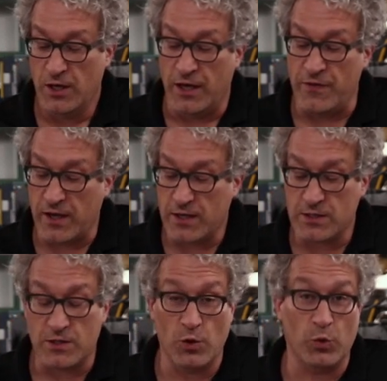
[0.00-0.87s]
In that
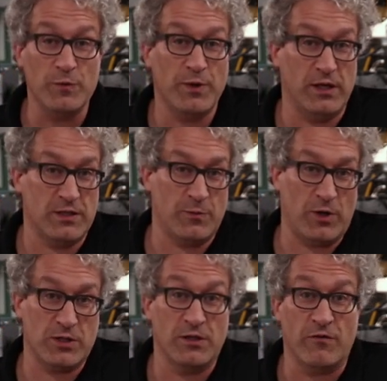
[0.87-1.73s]
case, there wouldn't be any
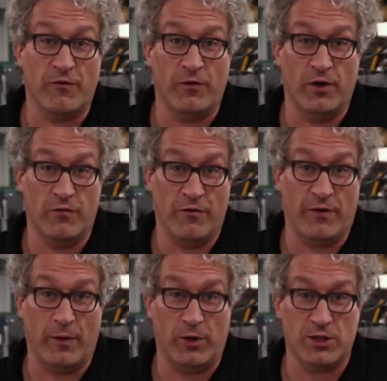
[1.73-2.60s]
suppression of the, of the
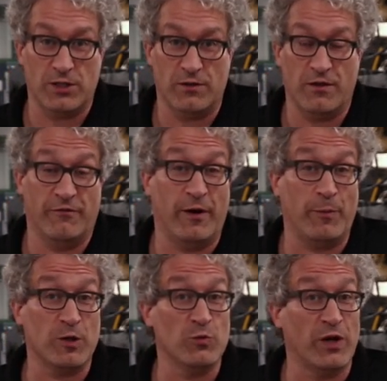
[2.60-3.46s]
vibration. The
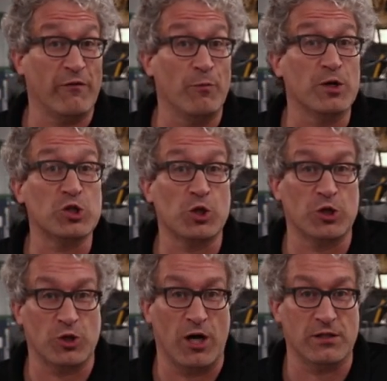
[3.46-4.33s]
vibration would have a much
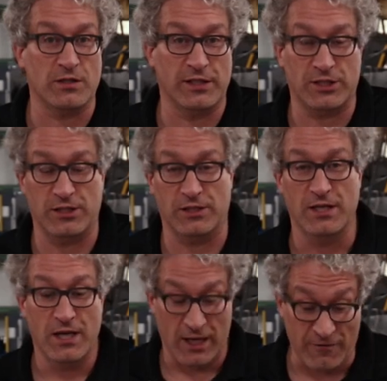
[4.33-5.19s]
larger oscillation,
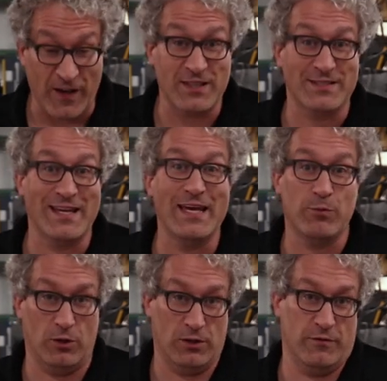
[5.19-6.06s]
and in fact, the
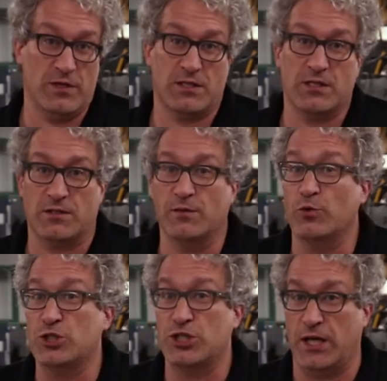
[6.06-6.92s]
table of this system
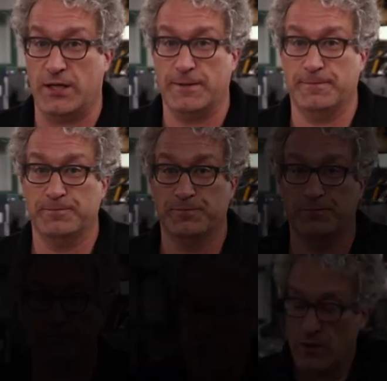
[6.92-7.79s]
would shake.
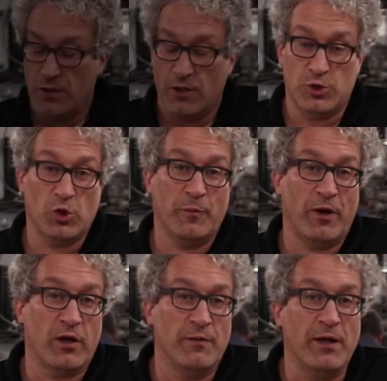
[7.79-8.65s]
A journal
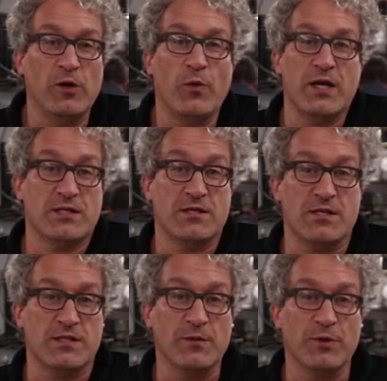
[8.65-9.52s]
bearing in many ways is
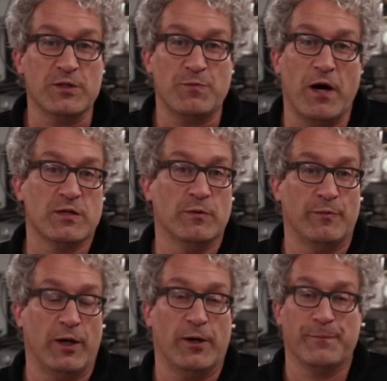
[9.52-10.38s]
the simplest
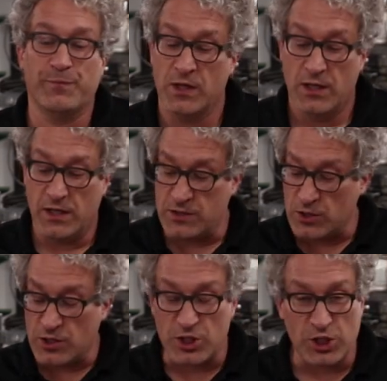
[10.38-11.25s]
possible bearing. It's
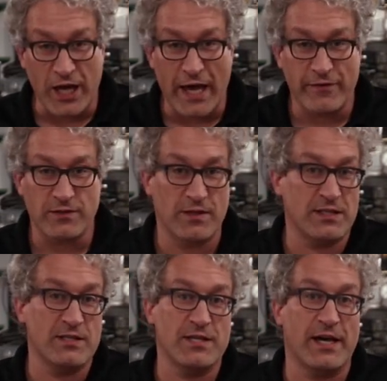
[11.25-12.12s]
just a shaft
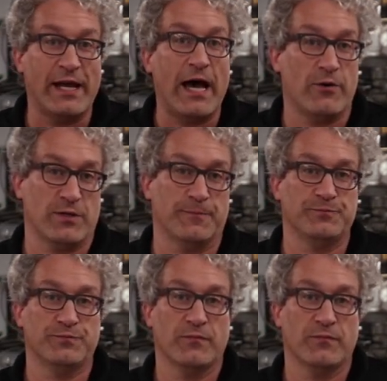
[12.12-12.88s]
that's inside a housing.